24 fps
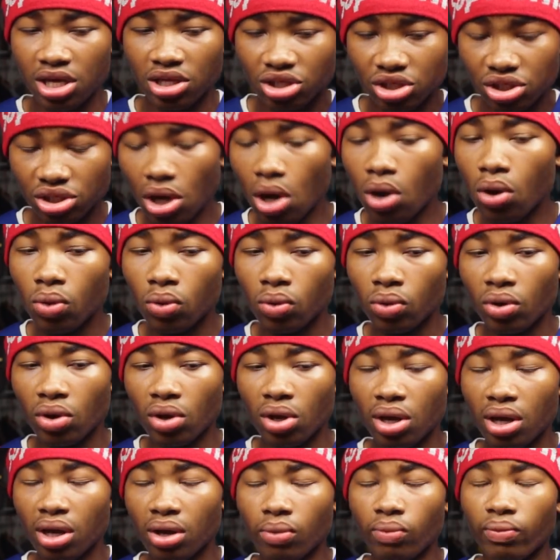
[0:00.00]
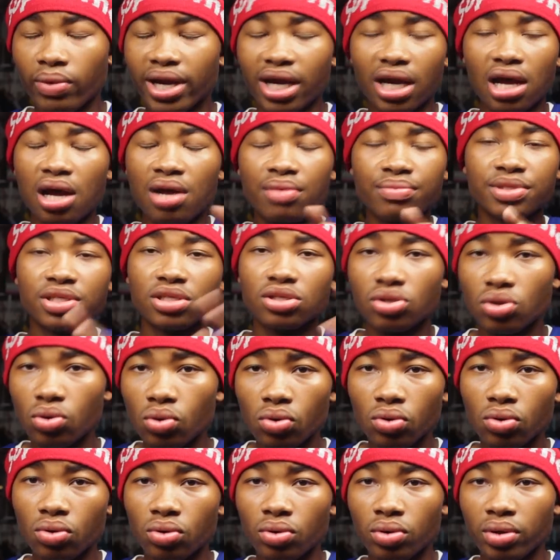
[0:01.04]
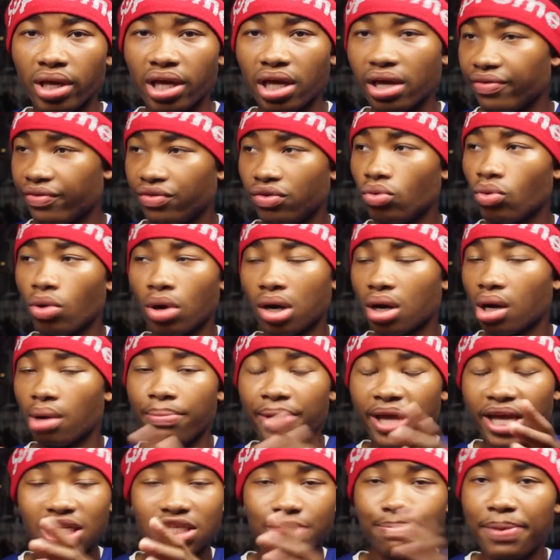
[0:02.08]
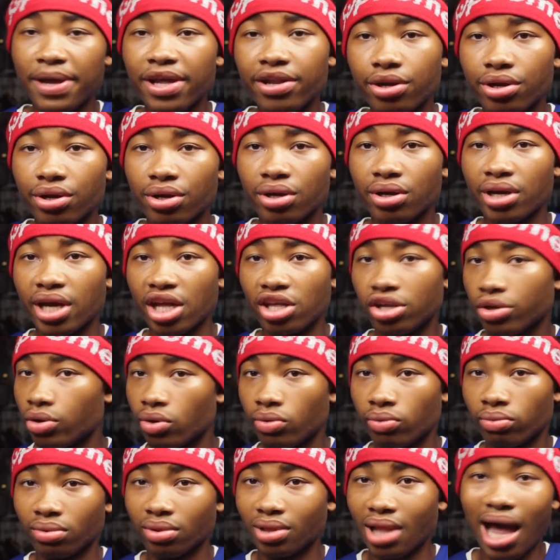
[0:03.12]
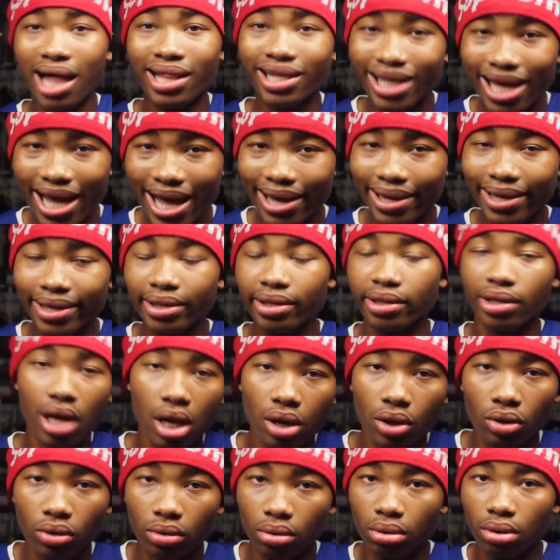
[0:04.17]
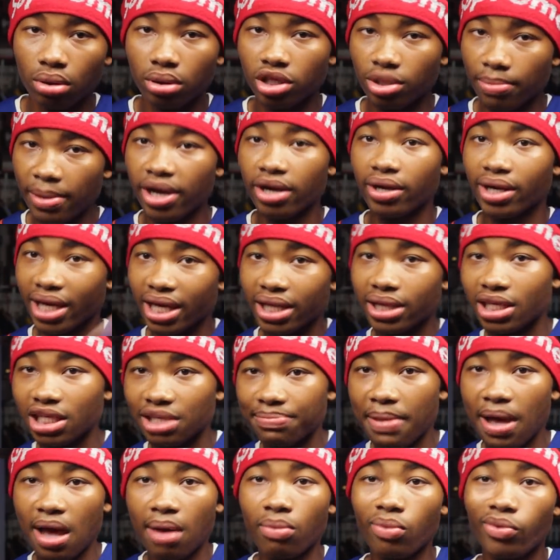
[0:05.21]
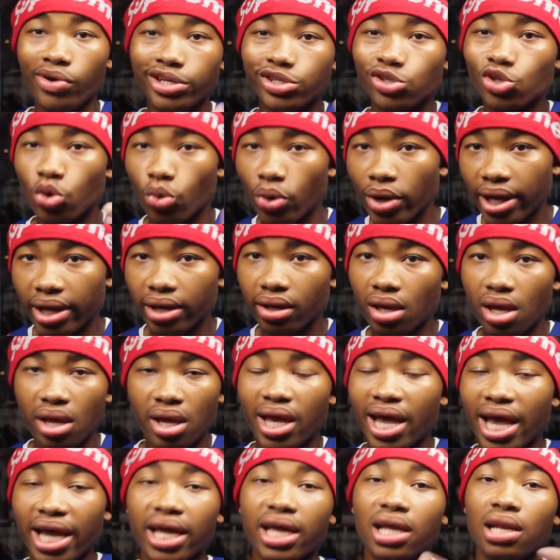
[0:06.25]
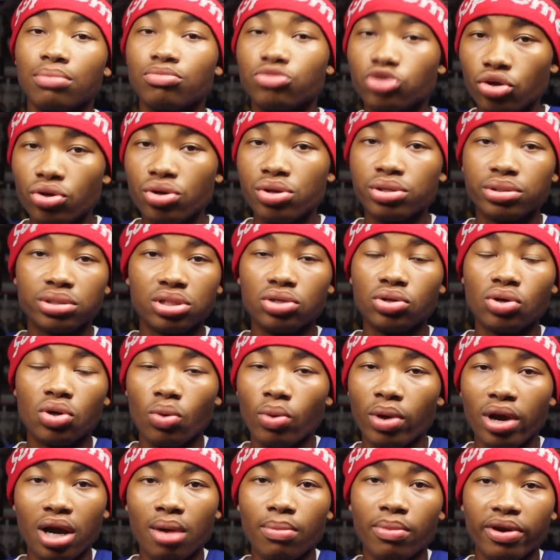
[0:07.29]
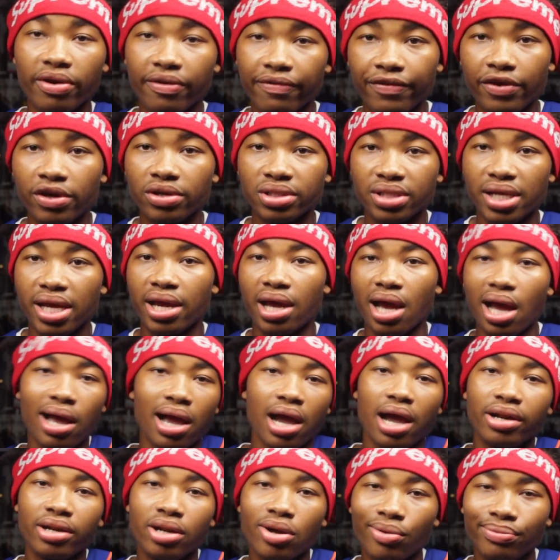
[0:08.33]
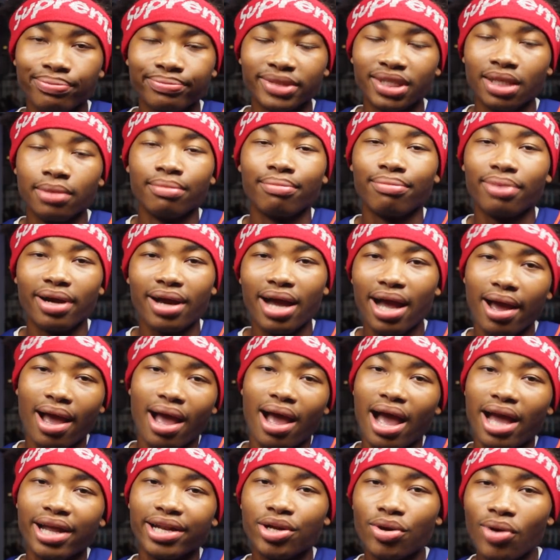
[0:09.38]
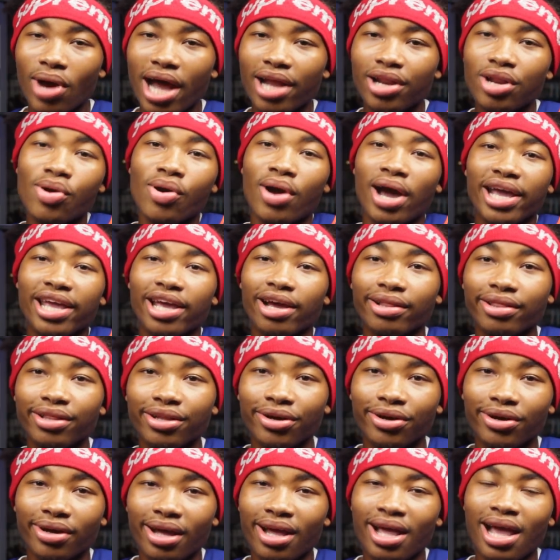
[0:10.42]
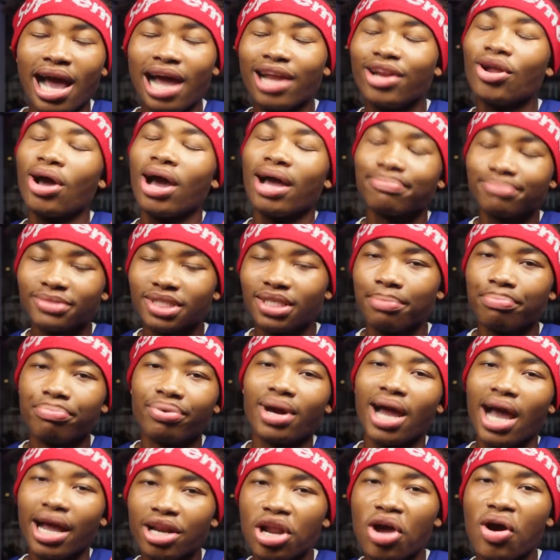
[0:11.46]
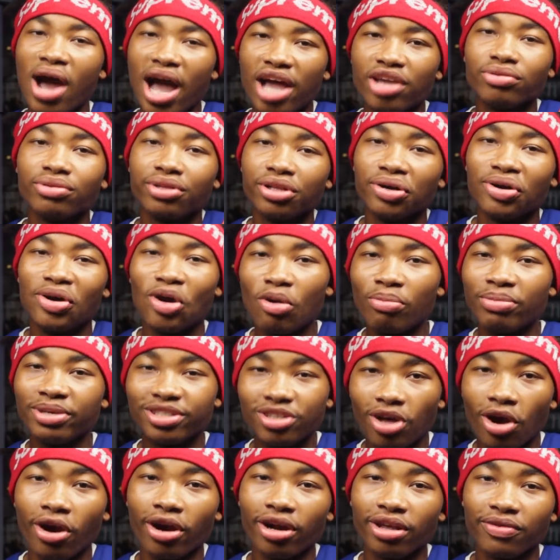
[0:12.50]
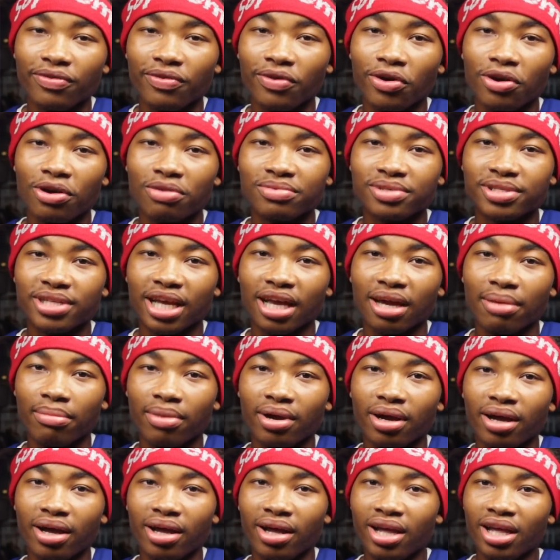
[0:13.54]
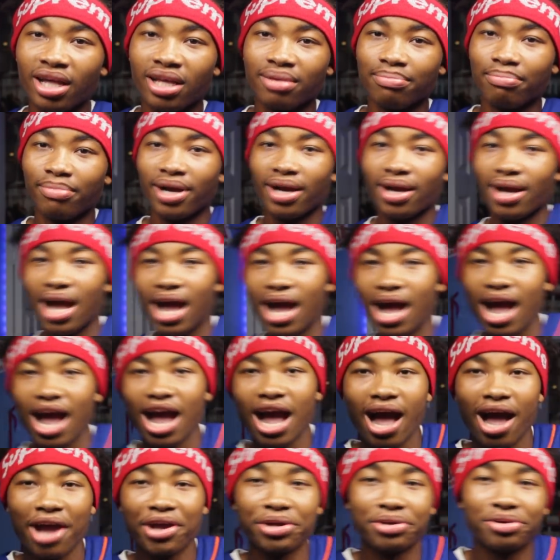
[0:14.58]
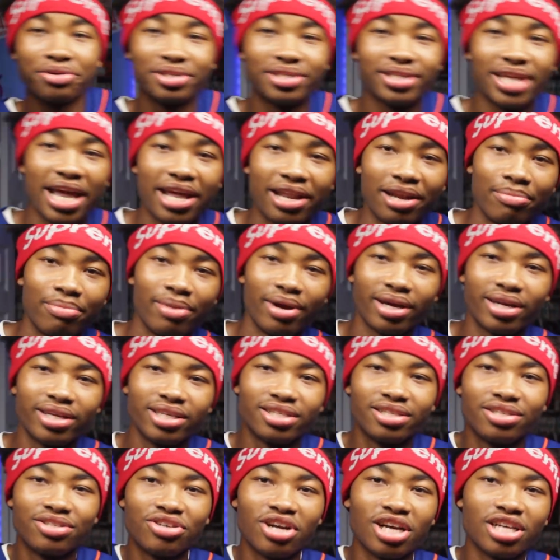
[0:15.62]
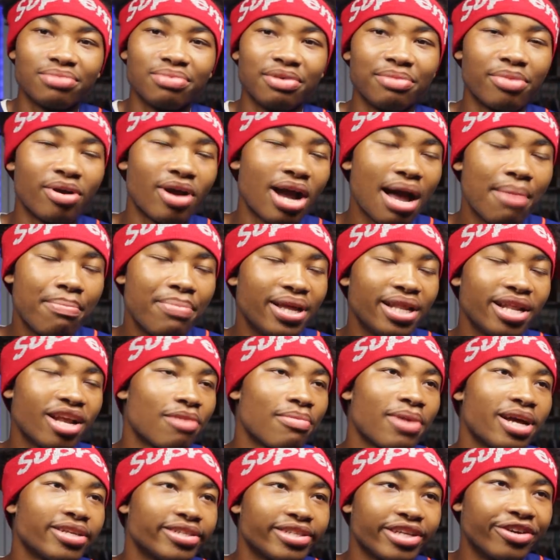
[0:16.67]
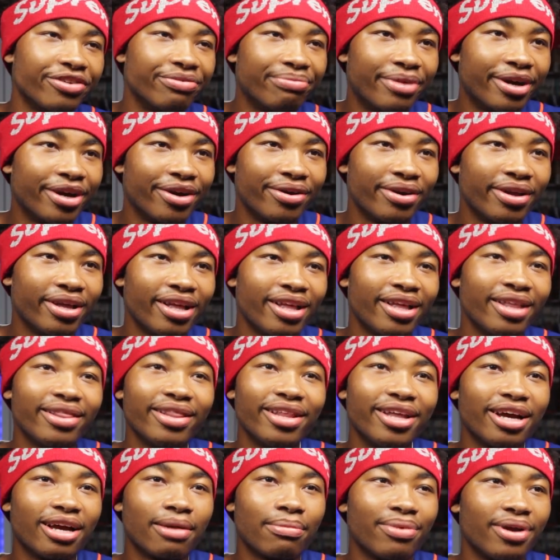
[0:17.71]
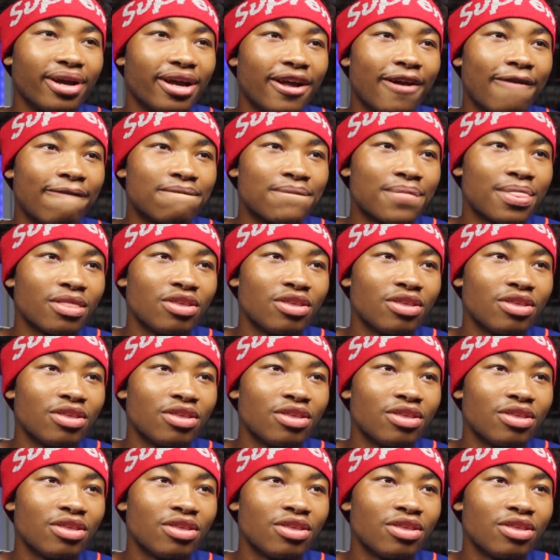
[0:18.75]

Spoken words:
So when it comes to school, if you are a big spender and you're lollygagging, no, you better get these bad boys quick and get them to you so you can wear them on the first day. I know how y'all look. I know how you little homies are. You feel what I'm saying, bro? I understand it, bro. Cause trust me, bro. I've been there myself, bro. Look, bro.